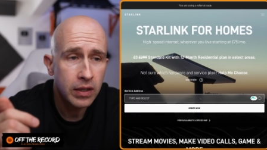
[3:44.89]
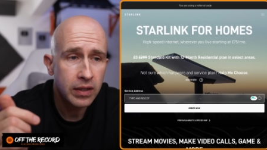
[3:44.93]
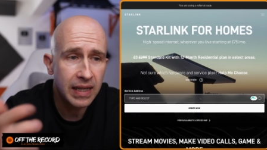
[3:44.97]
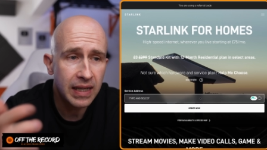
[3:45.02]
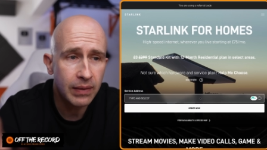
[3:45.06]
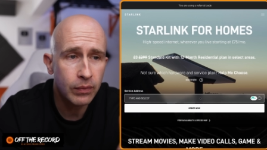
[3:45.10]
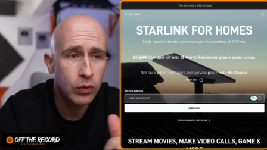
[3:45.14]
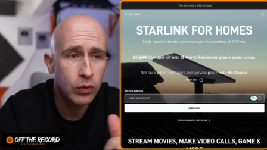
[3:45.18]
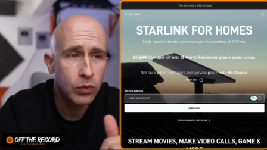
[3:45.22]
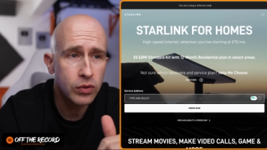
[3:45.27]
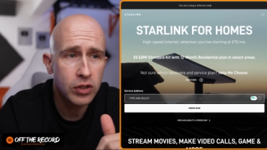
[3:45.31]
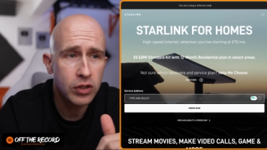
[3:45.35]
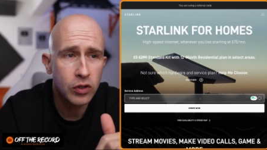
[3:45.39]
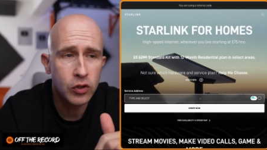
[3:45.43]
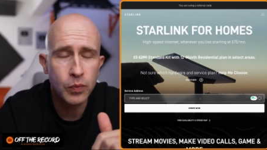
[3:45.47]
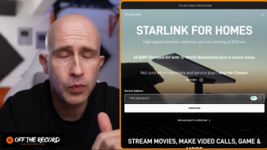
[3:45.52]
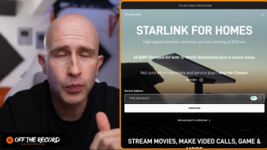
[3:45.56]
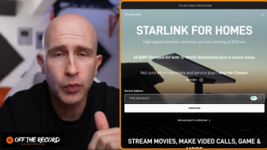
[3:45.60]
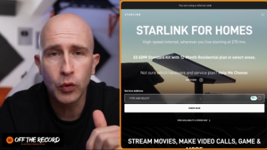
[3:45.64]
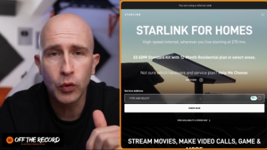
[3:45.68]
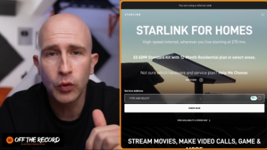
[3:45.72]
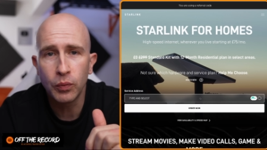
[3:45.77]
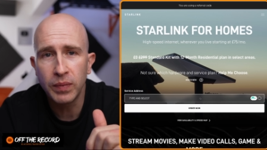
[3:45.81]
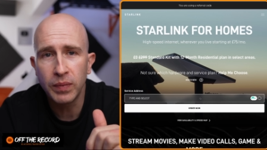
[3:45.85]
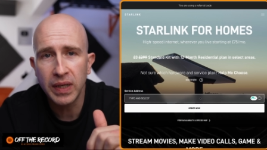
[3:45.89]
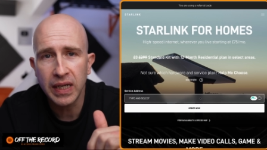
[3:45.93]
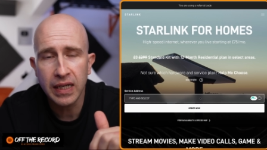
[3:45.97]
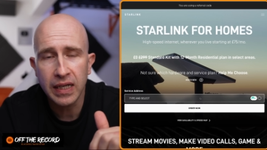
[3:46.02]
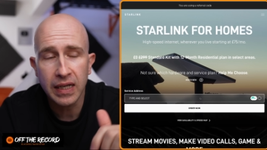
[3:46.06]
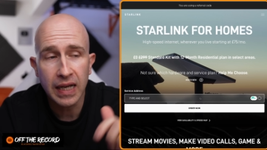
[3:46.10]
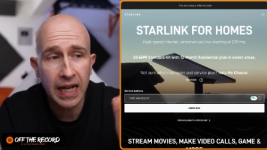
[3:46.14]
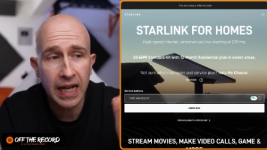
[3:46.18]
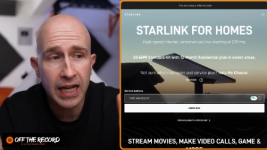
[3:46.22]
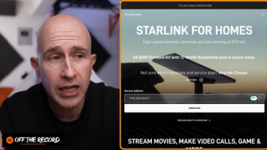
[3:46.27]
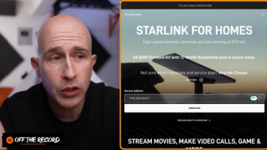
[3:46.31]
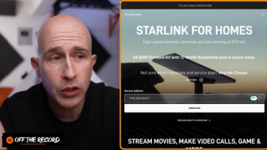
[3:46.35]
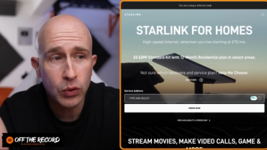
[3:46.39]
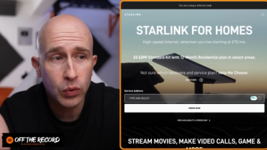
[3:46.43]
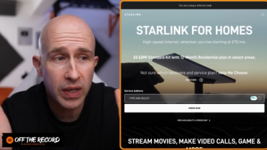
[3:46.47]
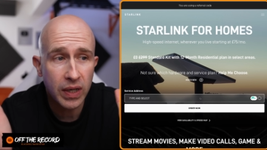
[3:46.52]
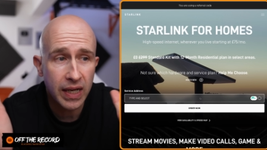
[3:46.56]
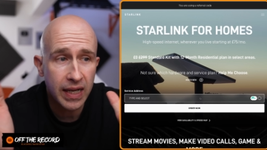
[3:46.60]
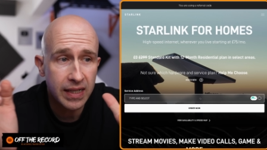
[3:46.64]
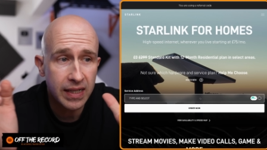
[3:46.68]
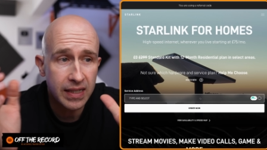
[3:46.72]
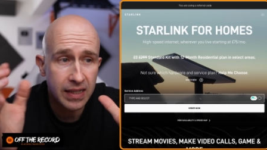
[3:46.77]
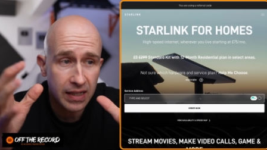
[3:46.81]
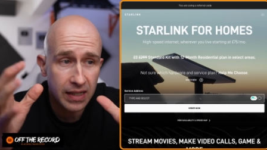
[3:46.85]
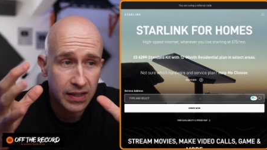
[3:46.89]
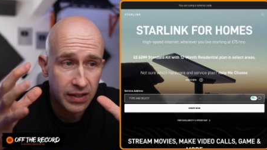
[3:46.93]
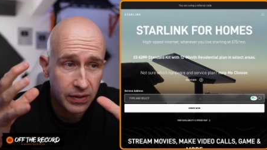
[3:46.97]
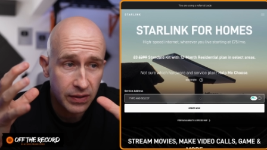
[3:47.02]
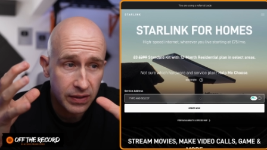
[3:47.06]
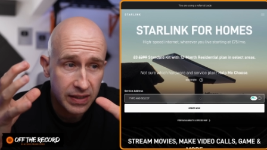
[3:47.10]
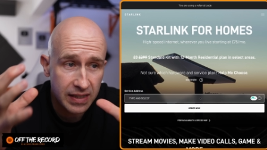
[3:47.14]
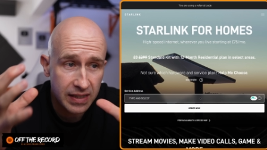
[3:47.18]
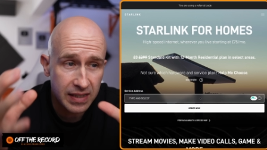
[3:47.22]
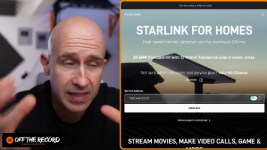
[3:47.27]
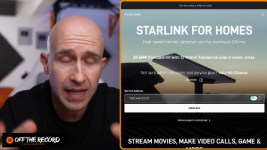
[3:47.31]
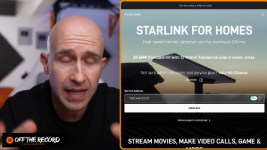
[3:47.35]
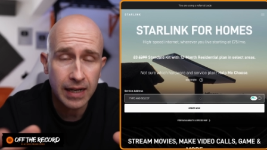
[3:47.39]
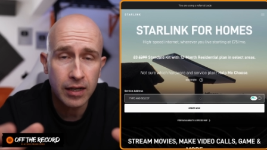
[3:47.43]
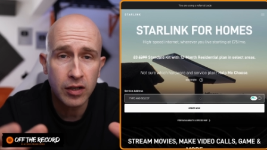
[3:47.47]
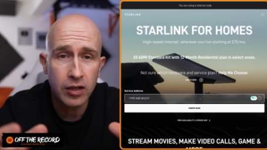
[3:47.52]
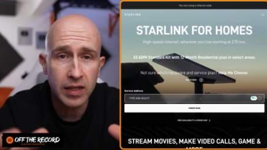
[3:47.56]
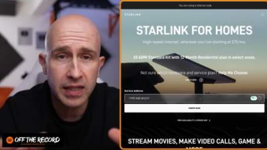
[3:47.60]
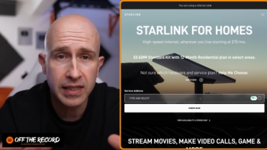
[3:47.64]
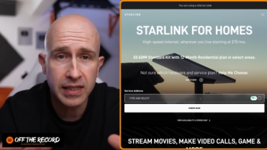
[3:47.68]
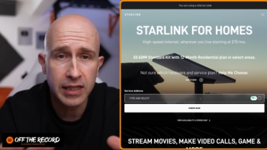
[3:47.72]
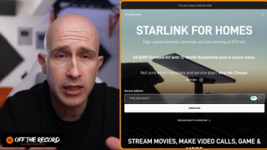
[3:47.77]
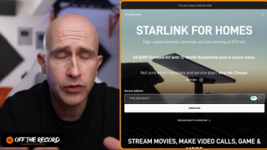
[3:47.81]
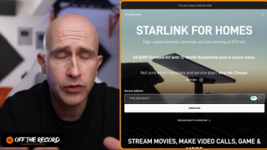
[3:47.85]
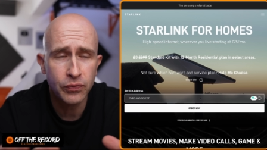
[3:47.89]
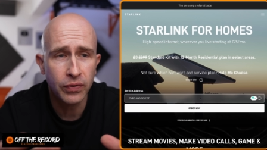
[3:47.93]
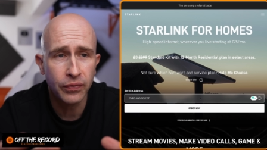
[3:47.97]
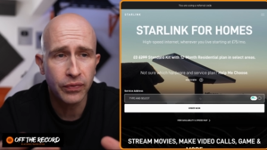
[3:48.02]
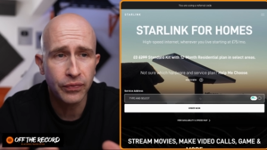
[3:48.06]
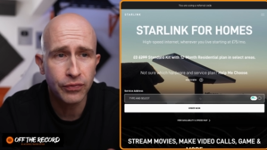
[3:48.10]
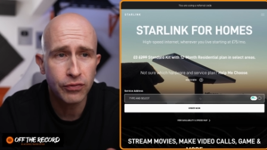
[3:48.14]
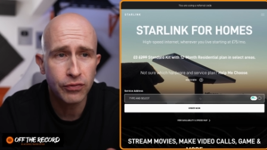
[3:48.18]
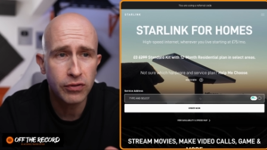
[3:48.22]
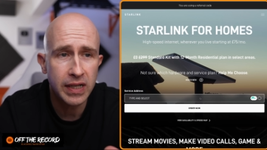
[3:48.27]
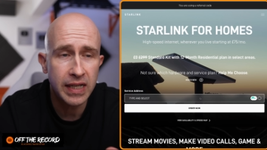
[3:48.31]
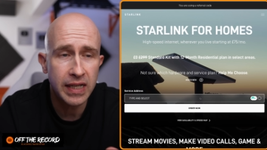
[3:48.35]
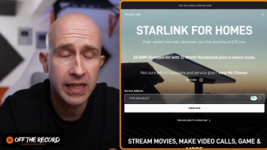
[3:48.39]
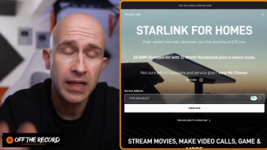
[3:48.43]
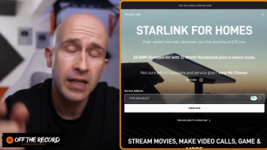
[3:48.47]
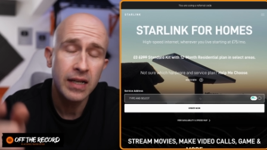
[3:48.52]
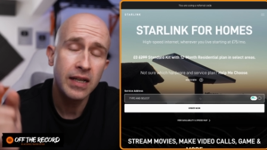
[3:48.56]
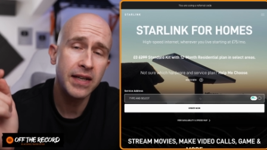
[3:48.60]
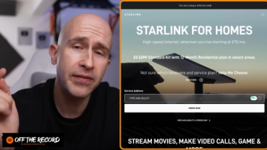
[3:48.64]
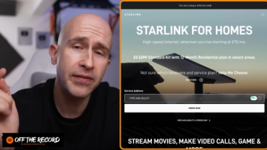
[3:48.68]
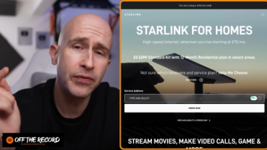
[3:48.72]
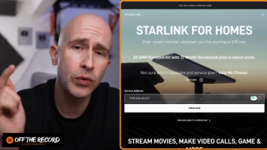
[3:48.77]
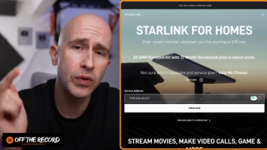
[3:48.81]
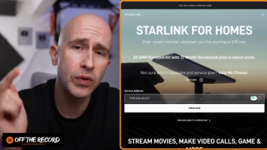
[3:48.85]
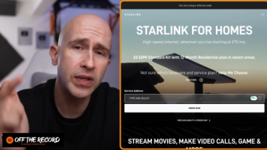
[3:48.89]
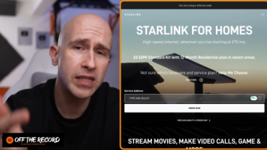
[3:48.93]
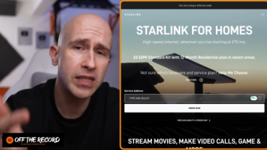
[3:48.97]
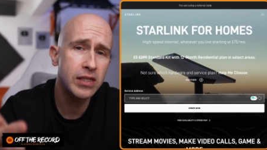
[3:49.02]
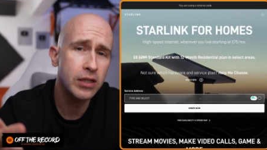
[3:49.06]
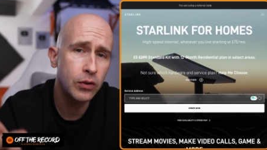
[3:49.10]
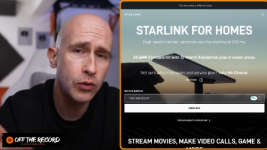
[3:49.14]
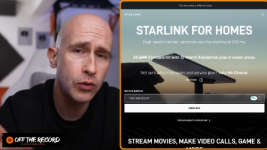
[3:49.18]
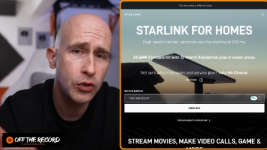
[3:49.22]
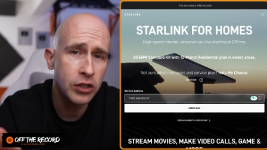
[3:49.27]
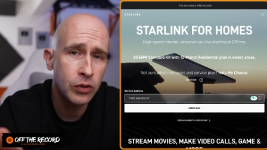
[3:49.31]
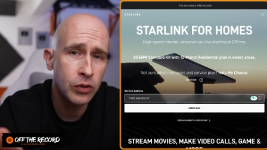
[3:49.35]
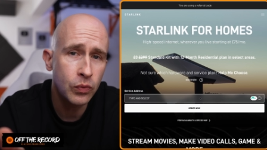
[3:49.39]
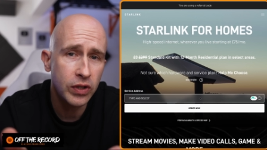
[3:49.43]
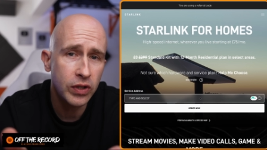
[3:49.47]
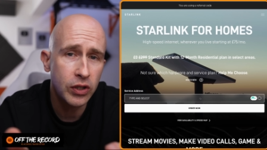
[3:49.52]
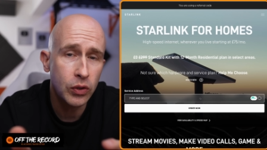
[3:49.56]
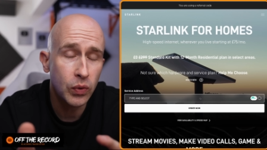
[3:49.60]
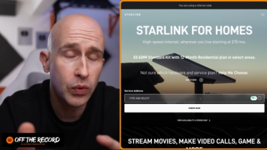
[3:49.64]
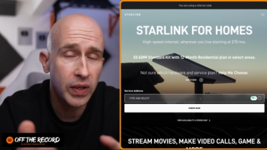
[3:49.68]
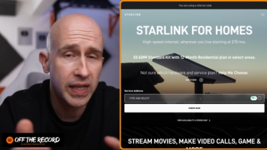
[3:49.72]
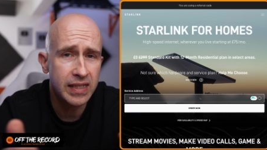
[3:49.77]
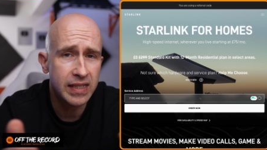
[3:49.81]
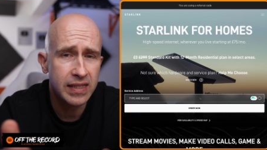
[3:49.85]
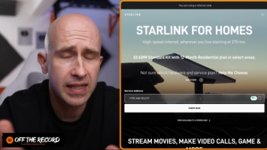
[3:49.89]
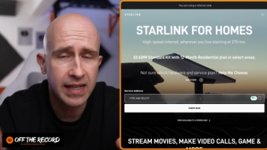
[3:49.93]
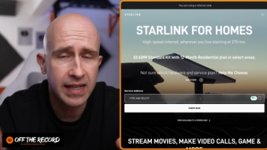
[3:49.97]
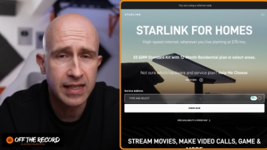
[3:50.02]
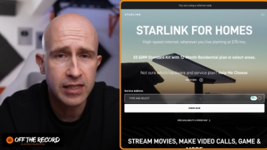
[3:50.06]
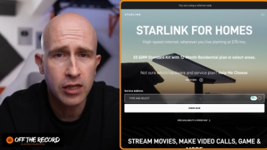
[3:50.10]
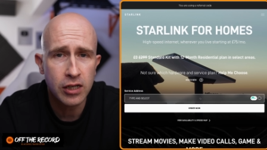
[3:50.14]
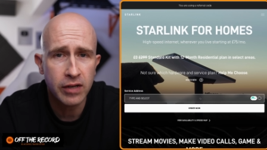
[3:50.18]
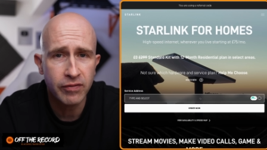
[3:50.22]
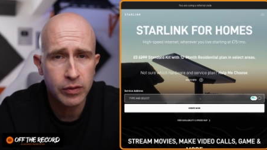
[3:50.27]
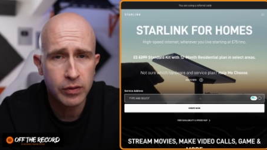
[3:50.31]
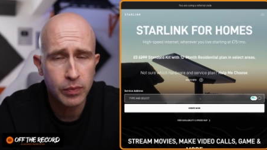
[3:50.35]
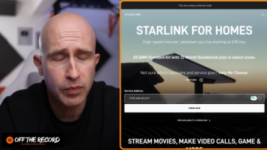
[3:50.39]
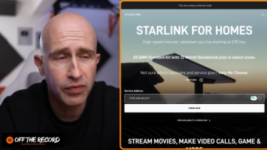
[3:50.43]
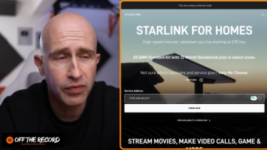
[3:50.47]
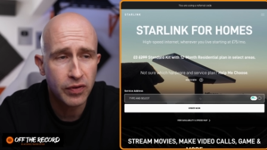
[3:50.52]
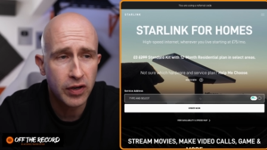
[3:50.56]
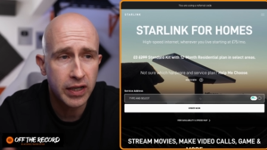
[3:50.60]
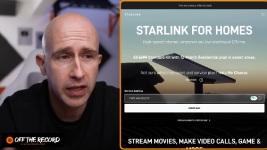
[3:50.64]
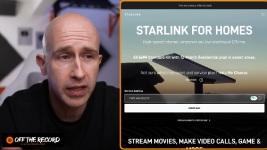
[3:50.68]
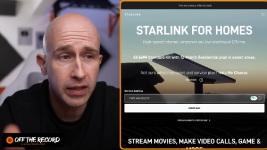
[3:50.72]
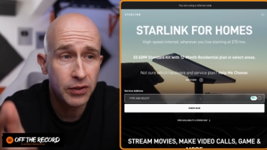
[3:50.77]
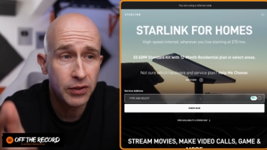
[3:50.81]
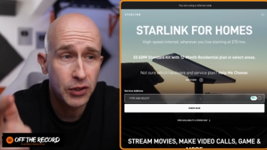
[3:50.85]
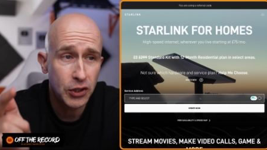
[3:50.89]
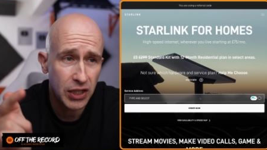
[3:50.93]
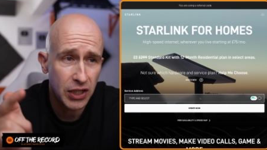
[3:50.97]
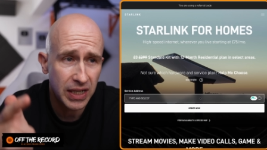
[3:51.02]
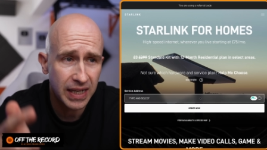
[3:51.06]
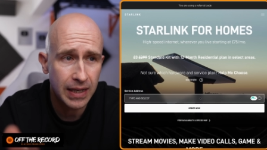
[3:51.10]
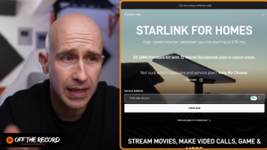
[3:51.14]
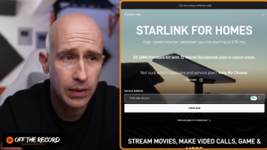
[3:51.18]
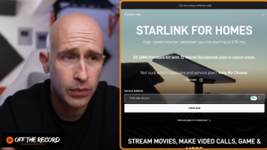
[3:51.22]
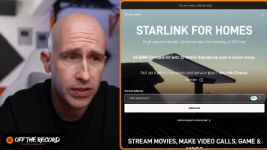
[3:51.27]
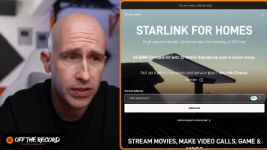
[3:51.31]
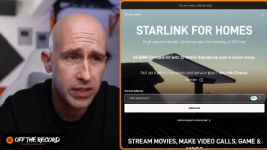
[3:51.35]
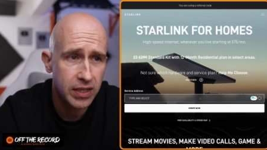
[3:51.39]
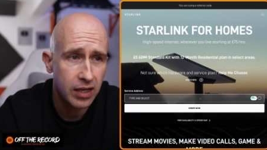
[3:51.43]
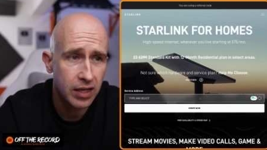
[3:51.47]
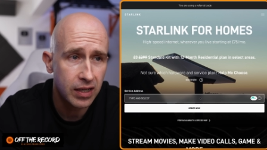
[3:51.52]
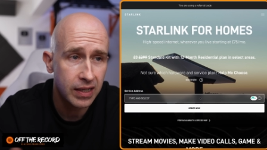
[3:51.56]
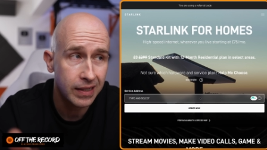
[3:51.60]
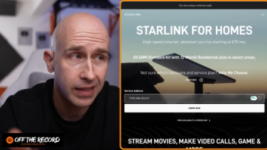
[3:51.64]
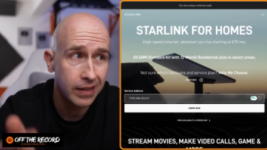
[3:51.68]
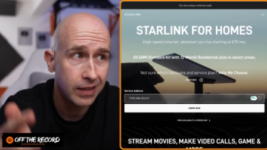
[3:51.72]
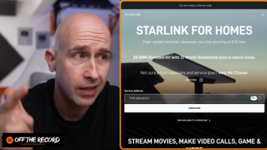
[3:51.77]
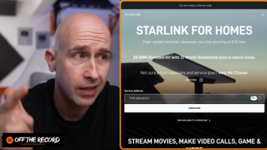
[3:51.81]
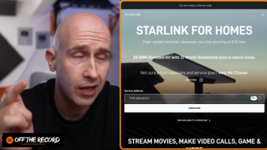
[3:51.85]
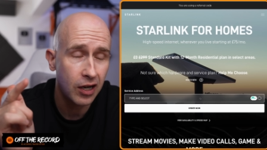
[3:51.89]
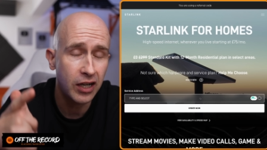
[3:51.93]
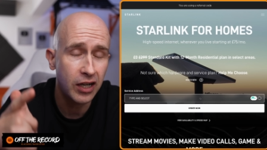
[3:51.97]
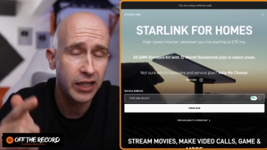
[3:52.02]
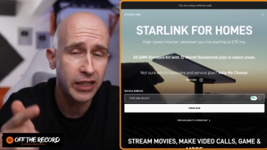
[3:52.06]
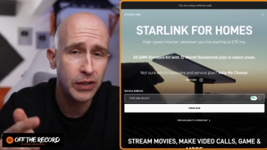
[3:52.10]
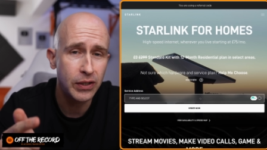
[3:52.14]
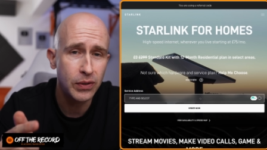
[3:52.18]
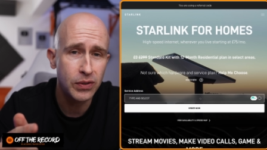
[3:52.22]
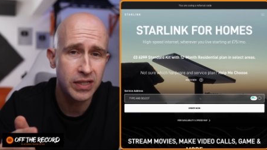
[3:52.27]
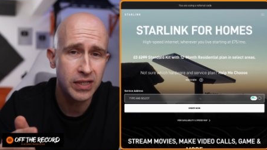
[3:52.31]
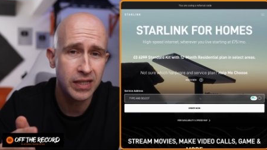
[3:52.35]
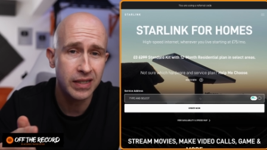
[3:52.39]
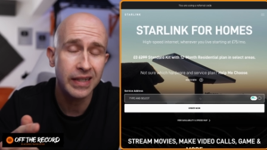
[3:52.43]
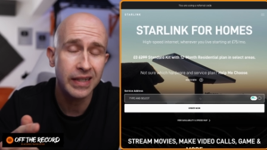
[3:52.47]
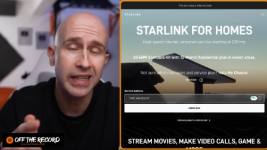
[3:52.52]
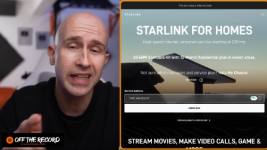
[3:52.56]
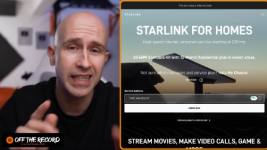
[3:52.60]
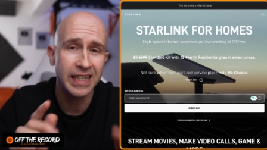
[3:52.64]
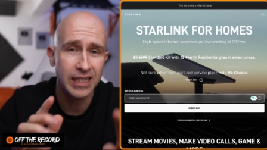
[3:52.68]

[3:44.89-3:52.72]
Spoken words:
That will also support me, and you'll get the satellite dish for free if you're disillusioned with your internet service provider. Check out Starlink. I use it.